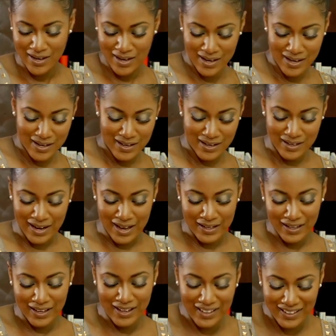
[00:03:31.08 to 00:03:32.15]
Glazing
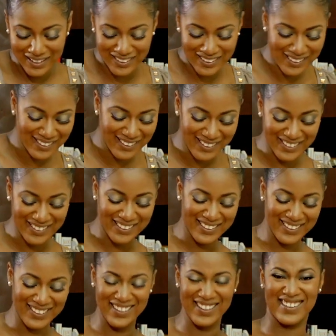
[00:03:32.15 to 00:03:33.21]
like, the
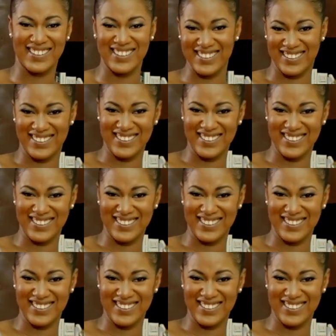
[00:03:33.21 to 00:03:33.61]
sauce,